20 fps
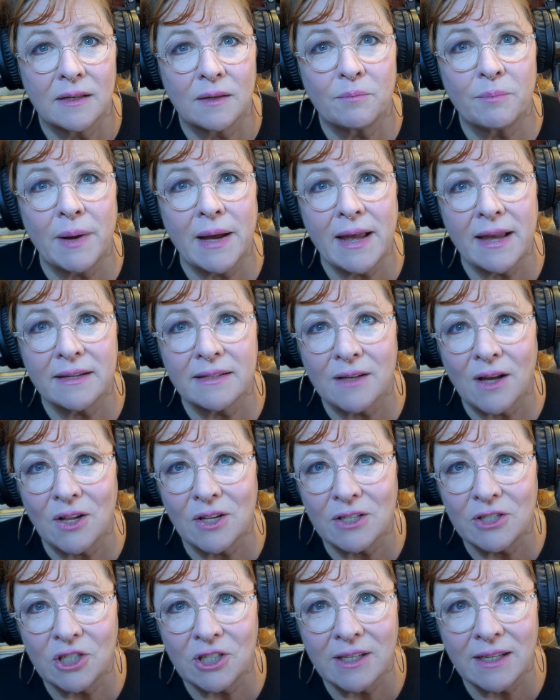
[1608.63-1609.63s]
By
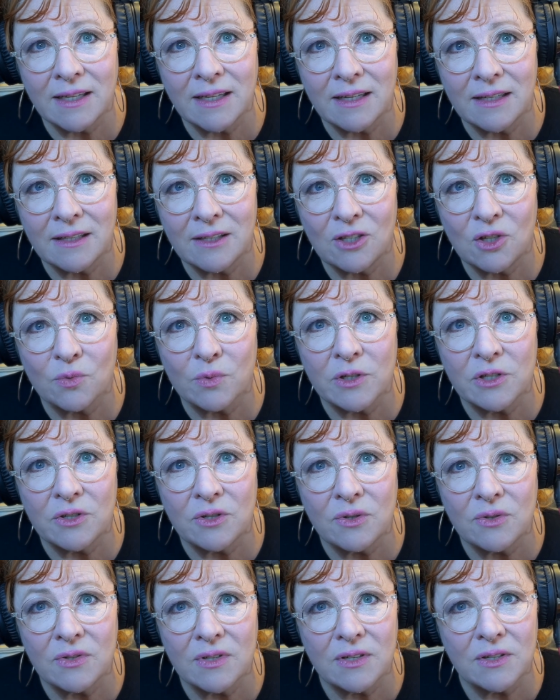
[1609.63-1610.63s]
acknowledging it, you
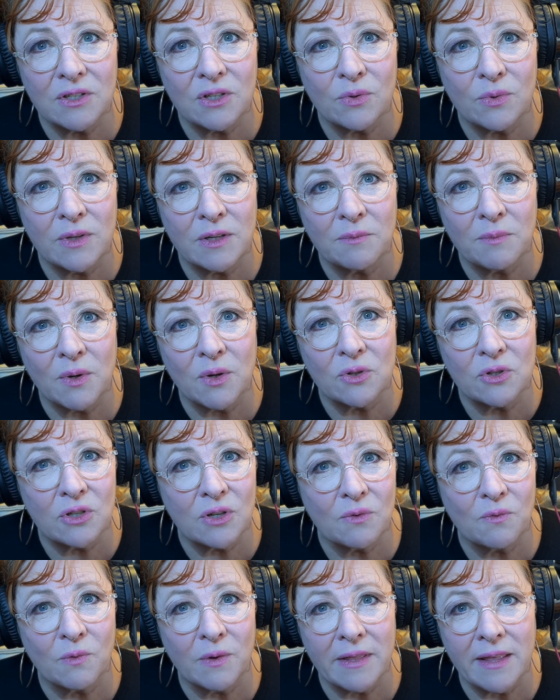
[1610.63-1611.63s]
reduce it to an
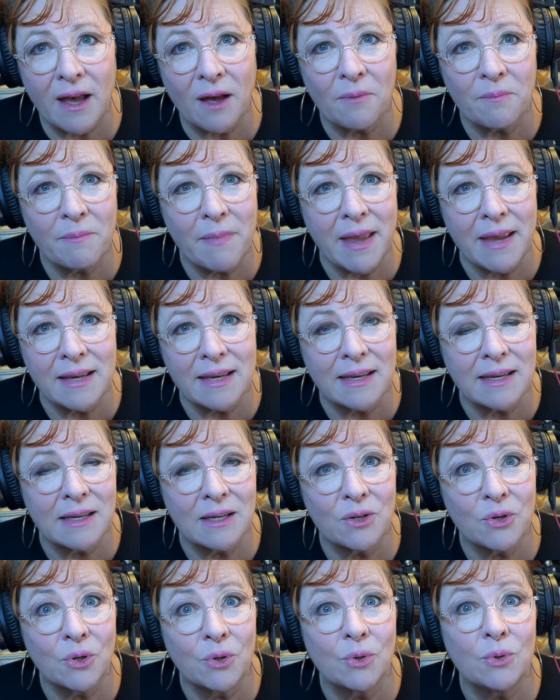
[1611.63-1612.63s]
emotion without making
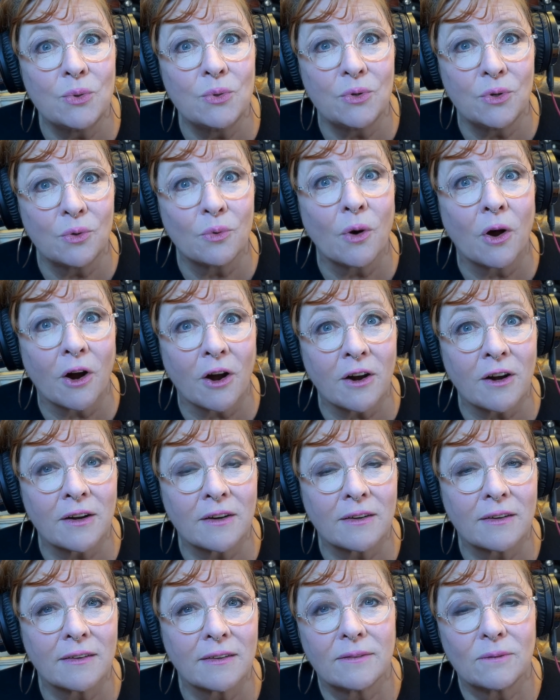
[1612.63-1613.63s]
it who you are.
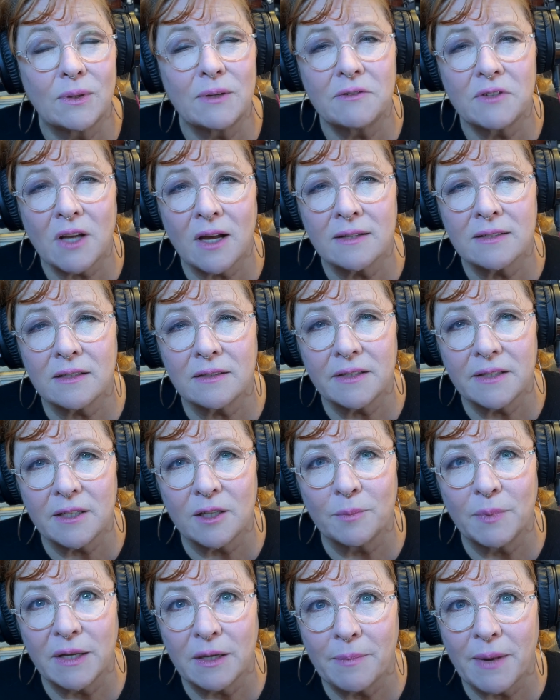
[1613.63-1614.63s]
We've talked a
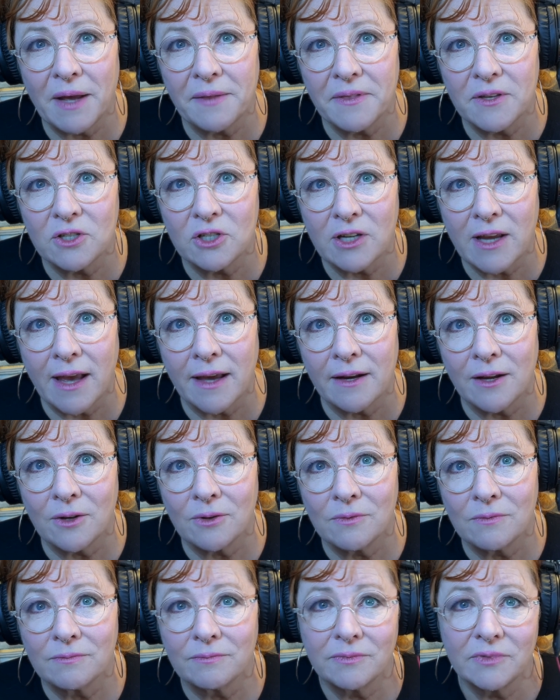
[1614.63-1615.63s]
little bit about the shadow.
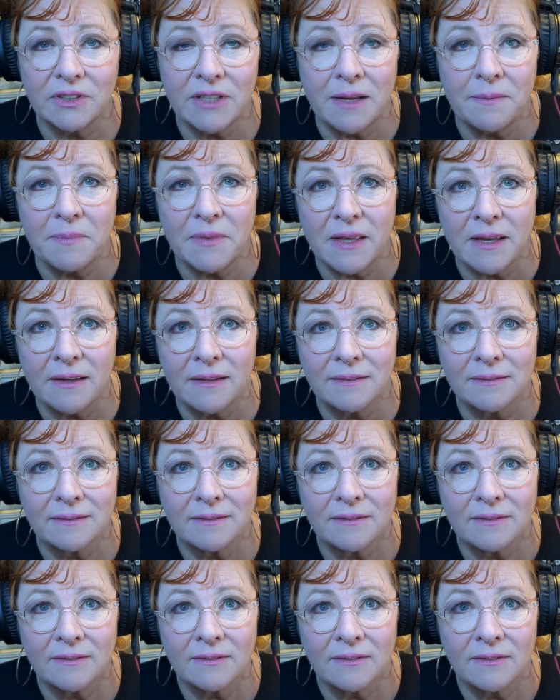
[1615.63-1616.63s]
Same thing.
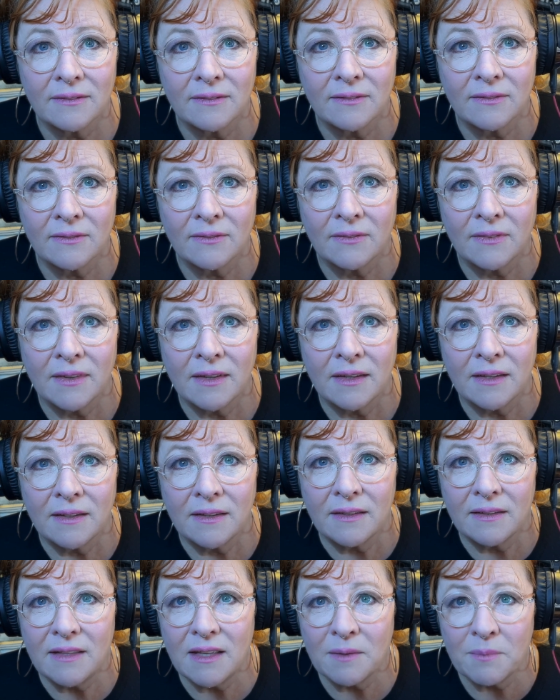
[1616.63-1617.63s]

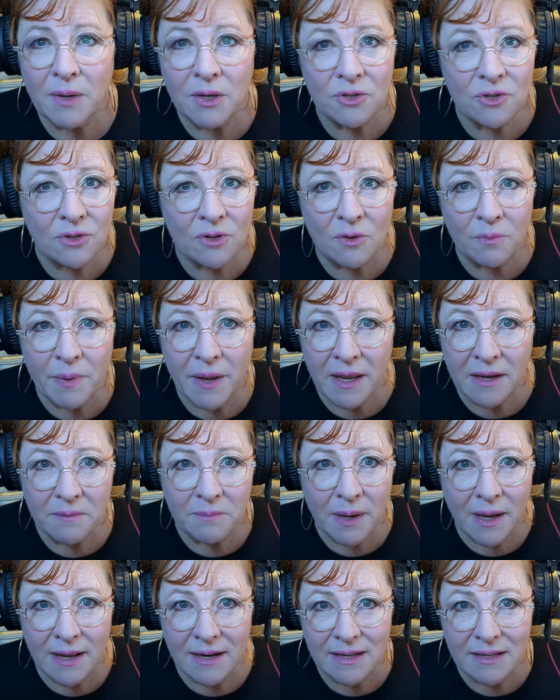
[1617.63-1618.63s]
The emotional pain
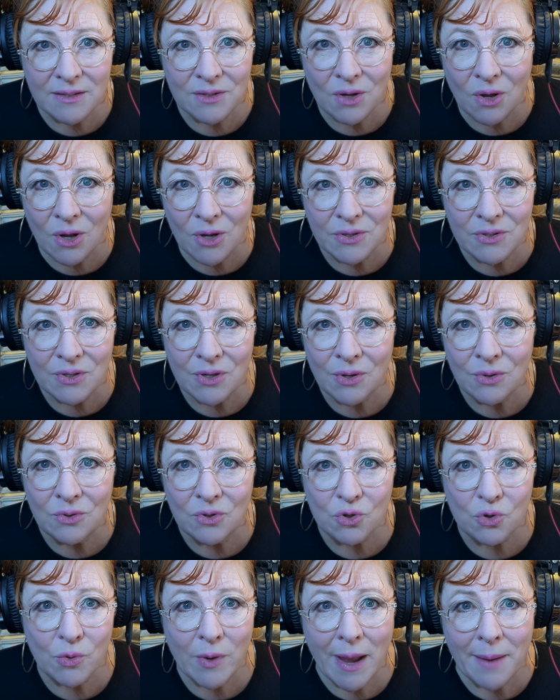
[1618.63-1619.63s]
body is also
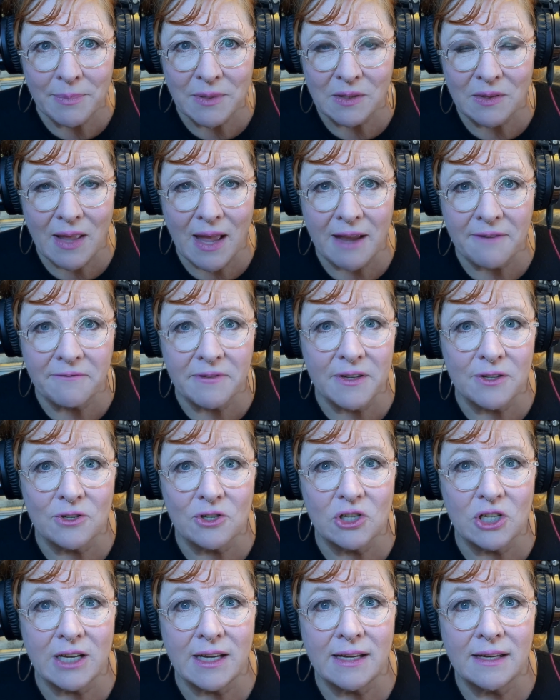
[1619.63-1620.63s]
trapped life
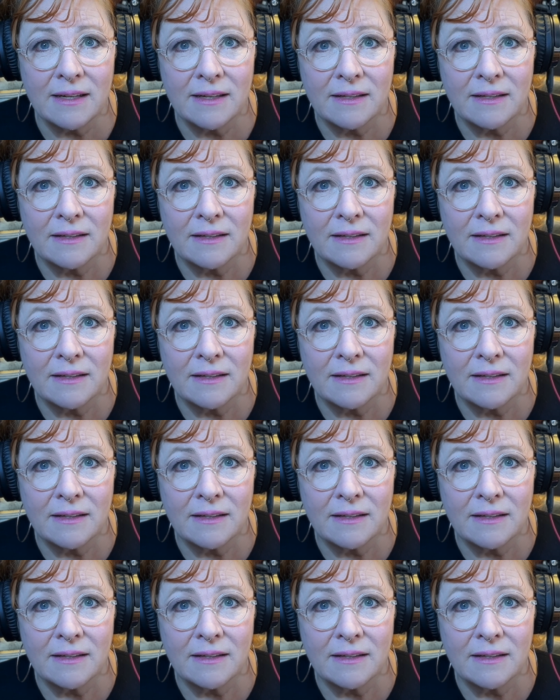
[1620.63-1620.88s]
energy.